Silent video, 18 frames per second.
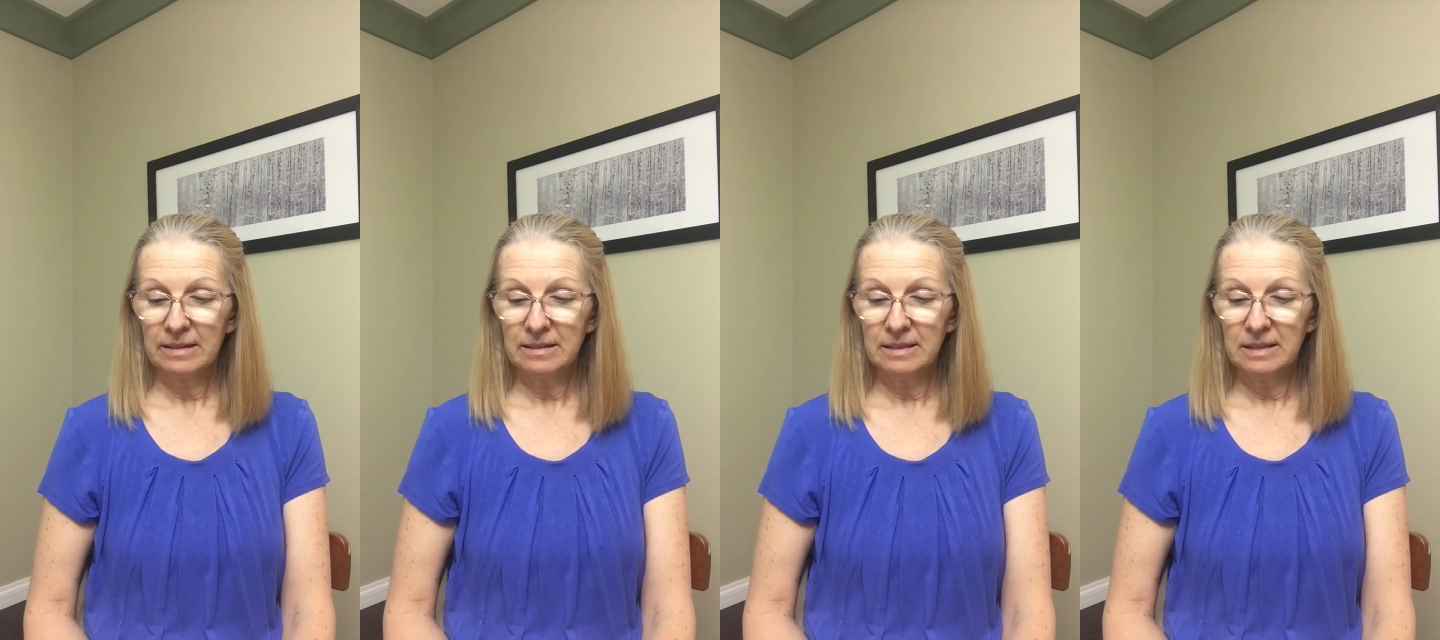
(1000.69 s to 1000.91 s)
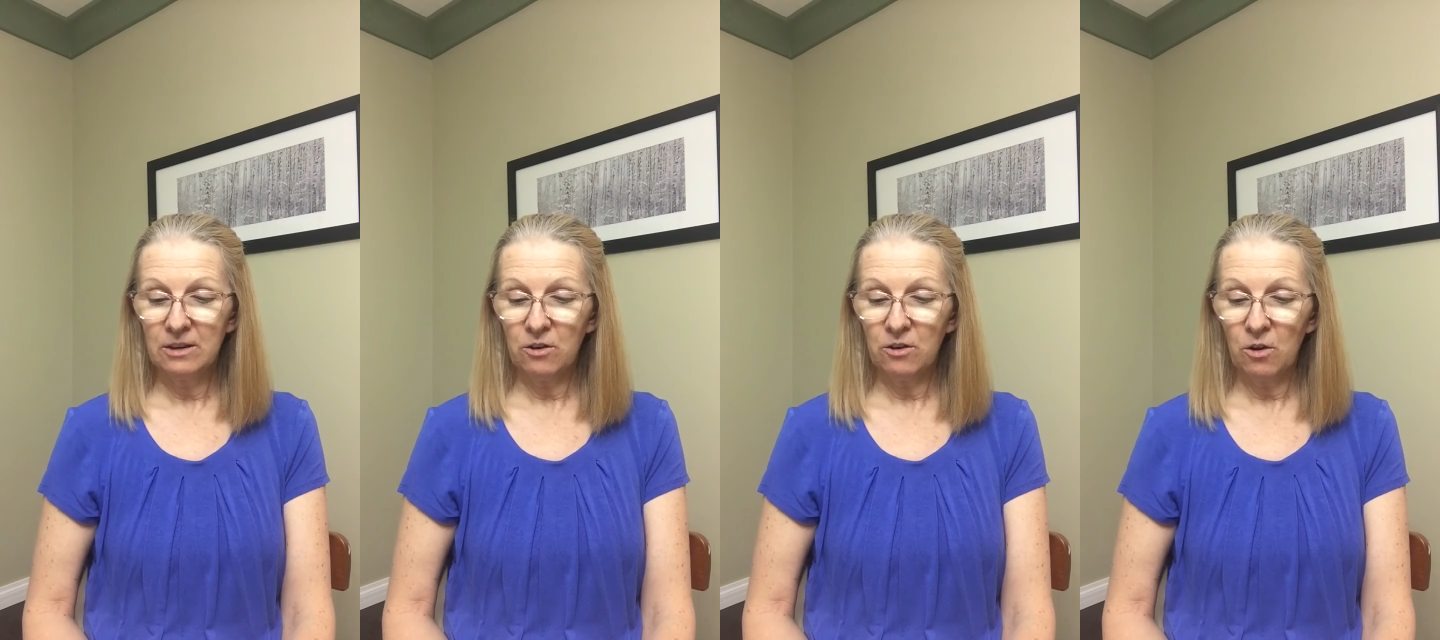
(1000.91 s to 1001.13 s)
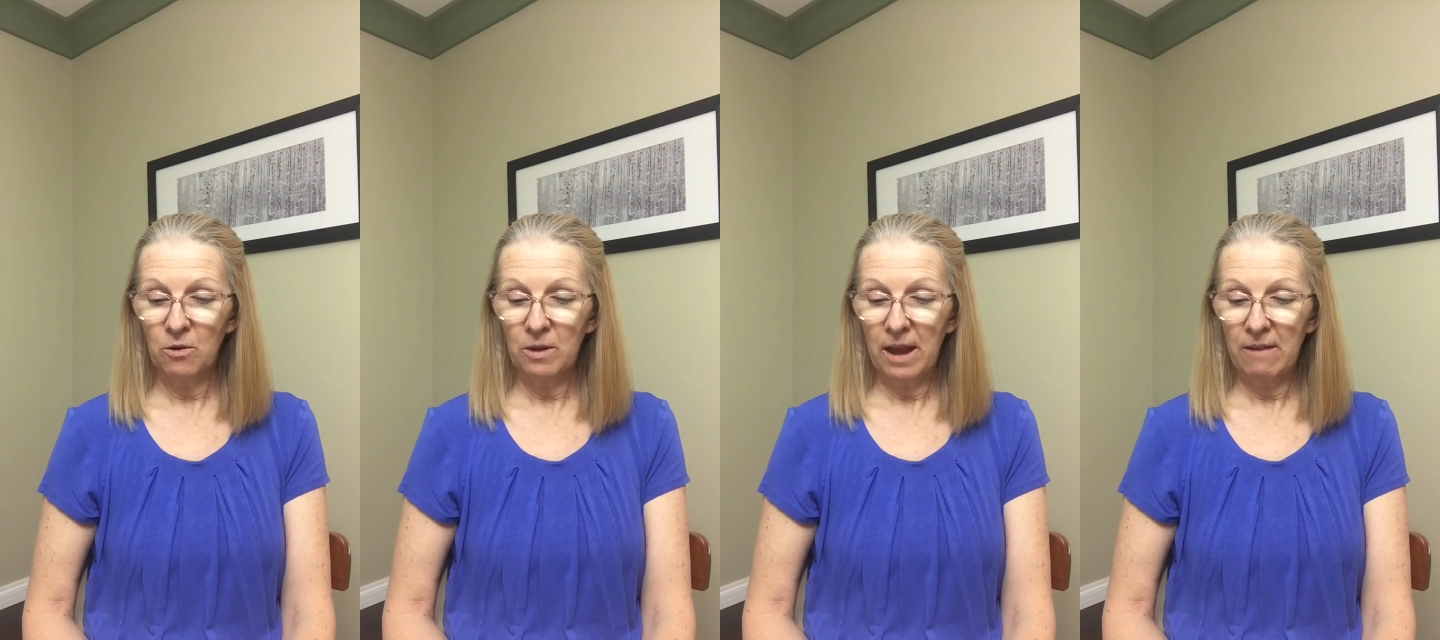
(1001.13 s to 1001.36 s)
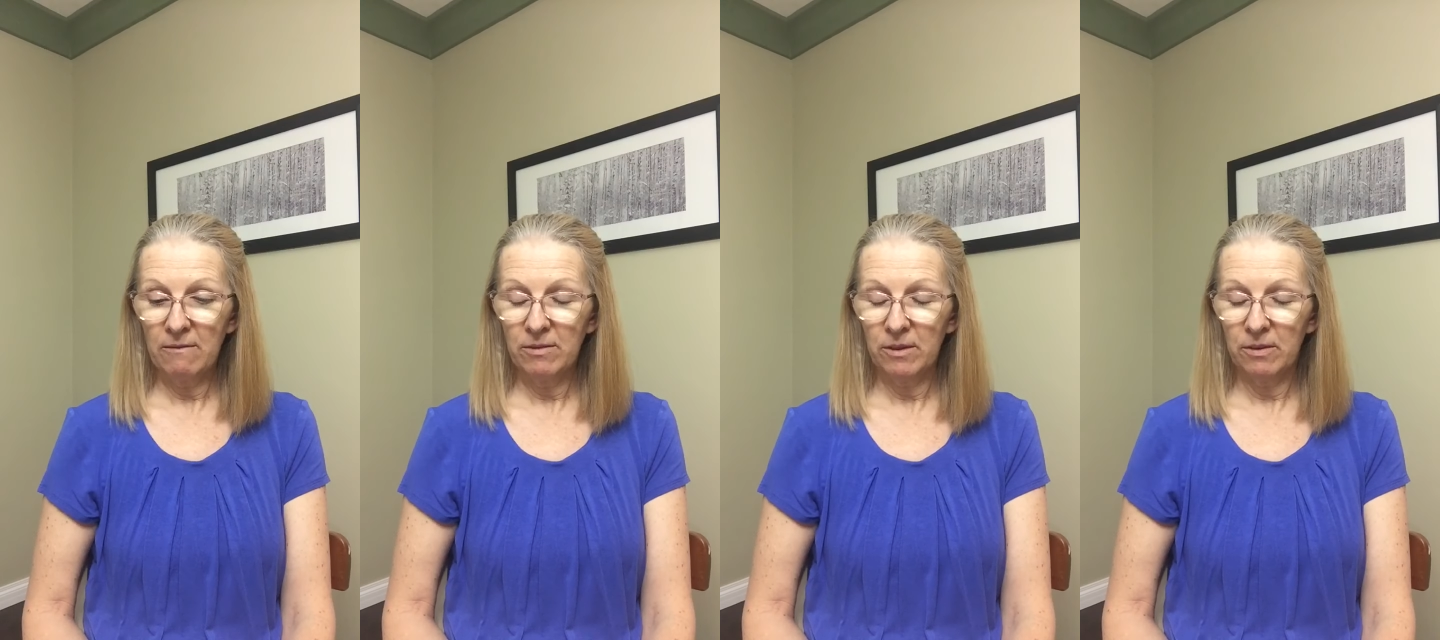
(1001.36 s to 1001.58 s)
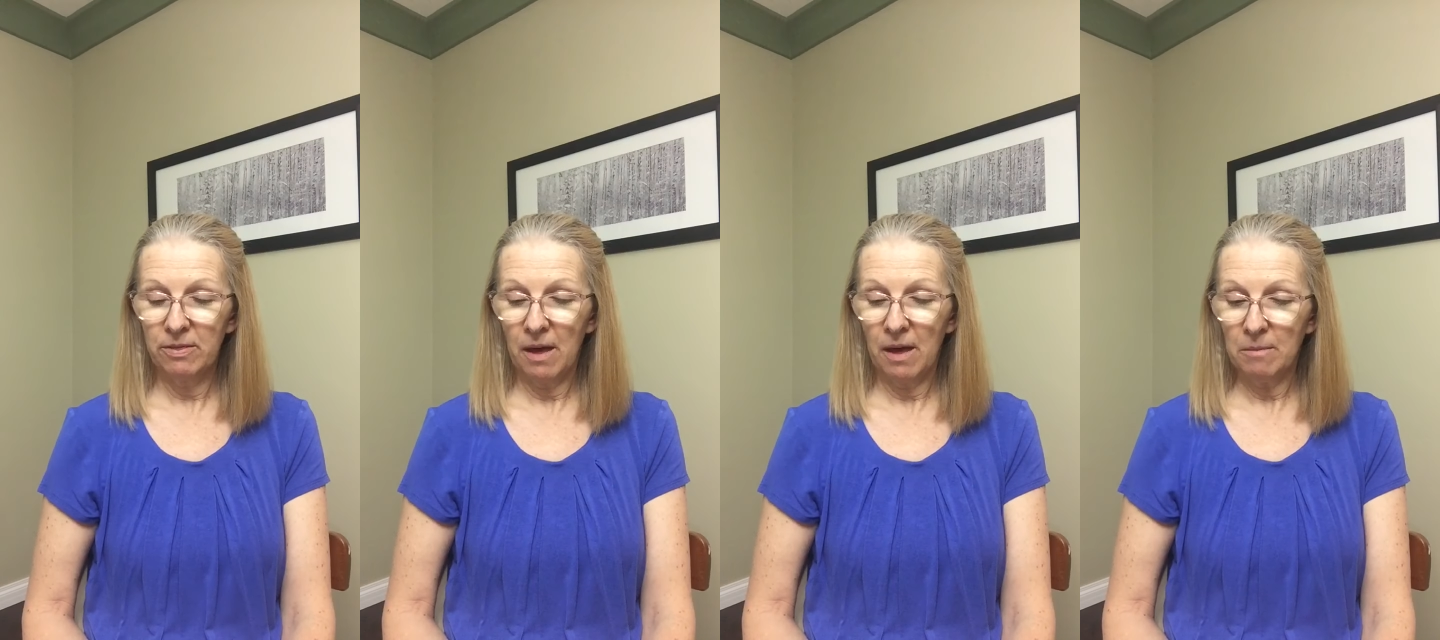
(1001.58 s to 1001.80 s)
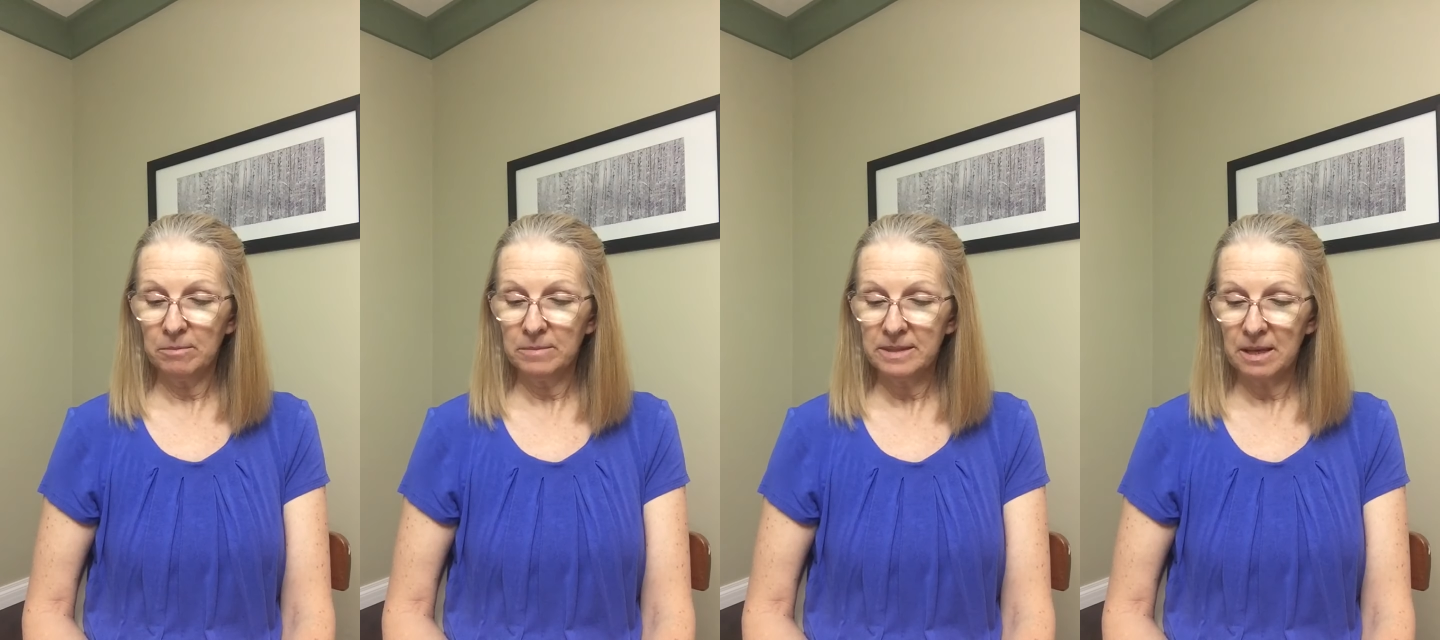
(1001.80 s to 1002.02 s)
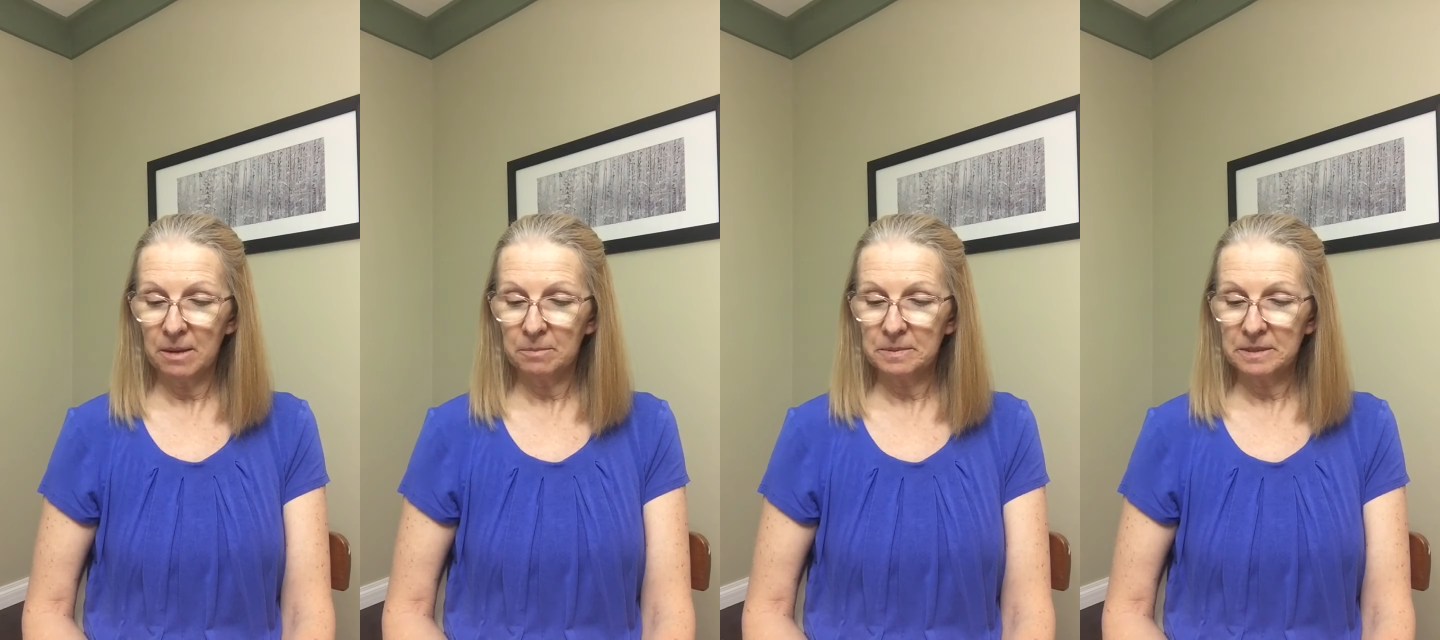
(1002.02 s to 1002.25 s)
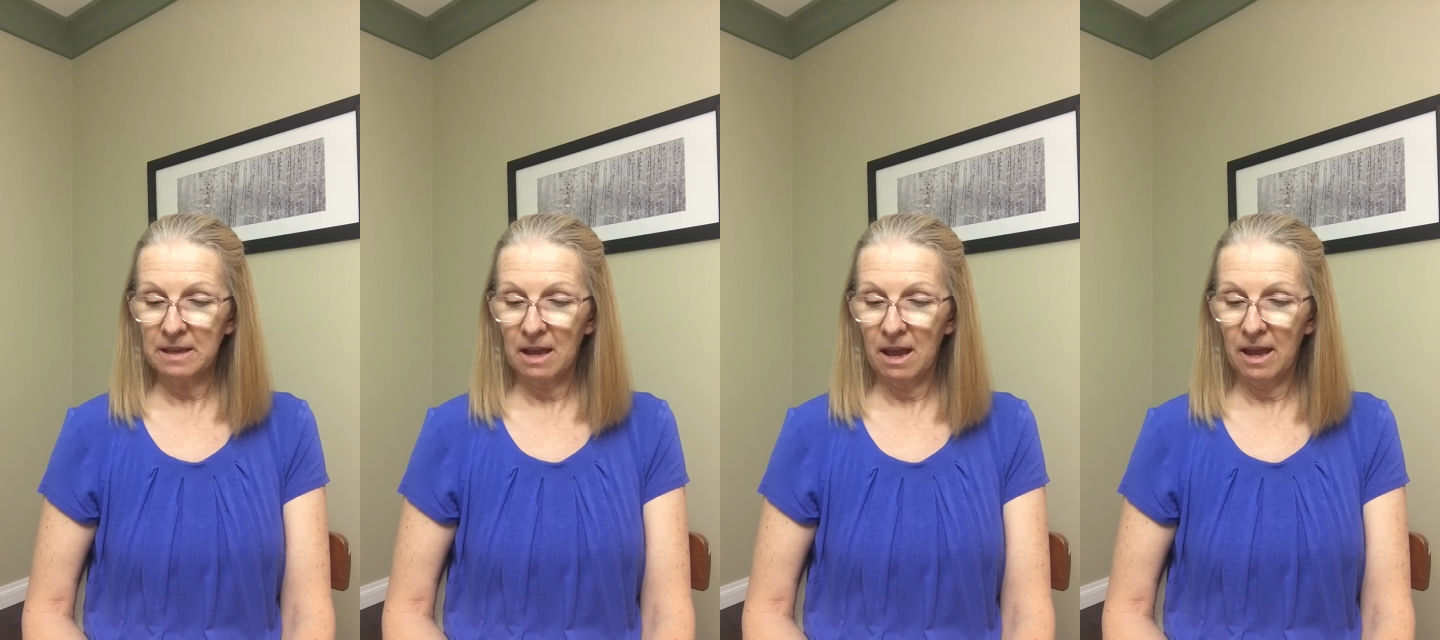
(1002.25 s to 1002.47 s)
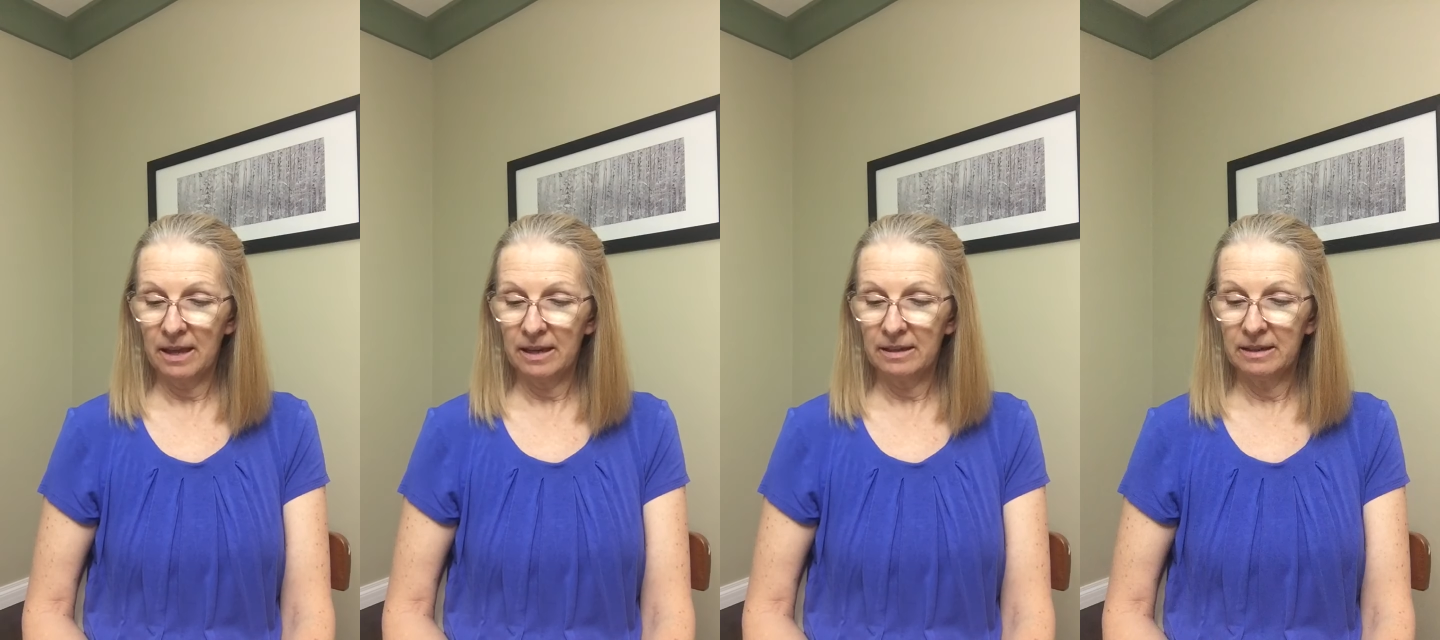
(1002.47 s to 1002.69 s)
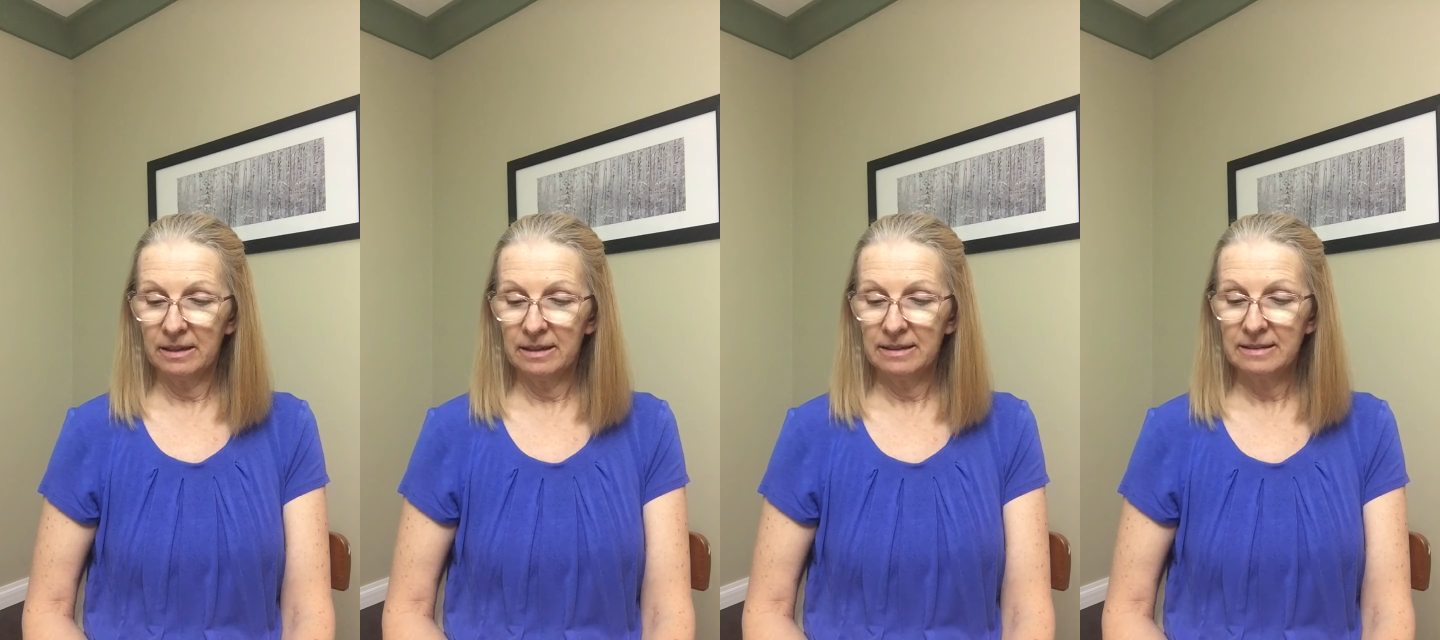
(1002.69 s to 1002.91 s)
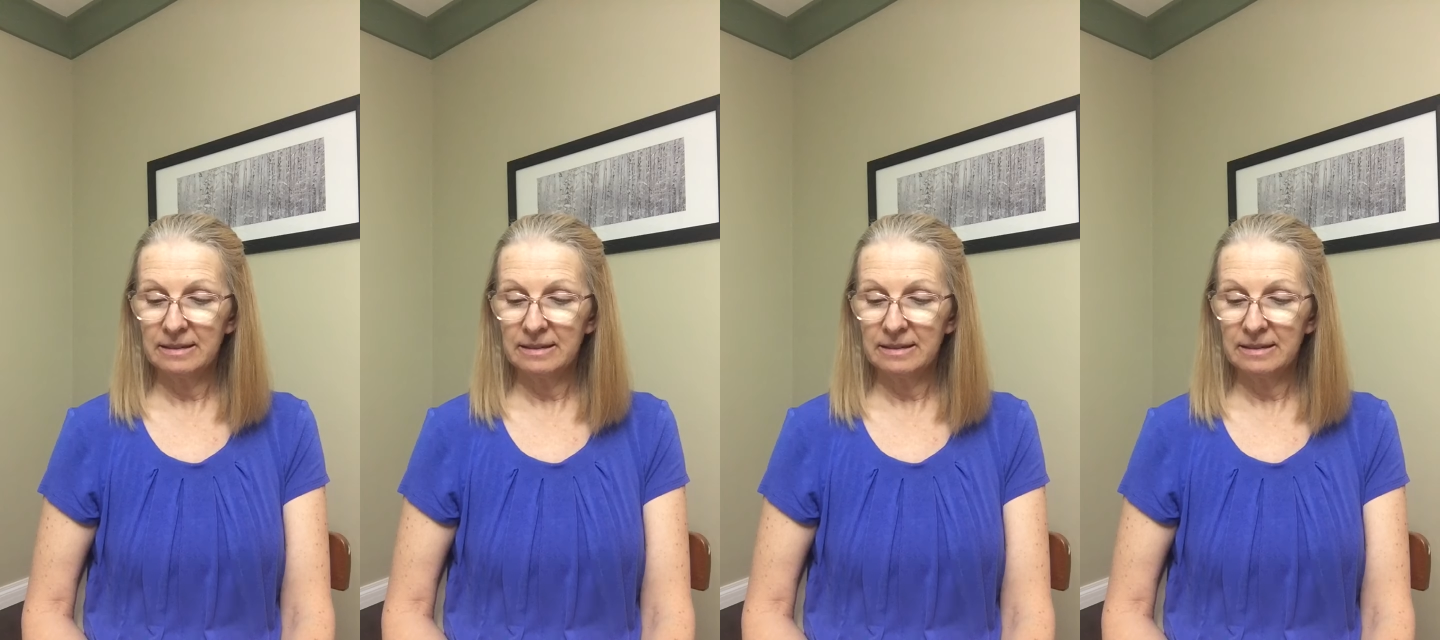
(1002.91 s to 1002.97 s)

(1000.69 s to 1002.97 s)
Zero gave the thumbs up sign.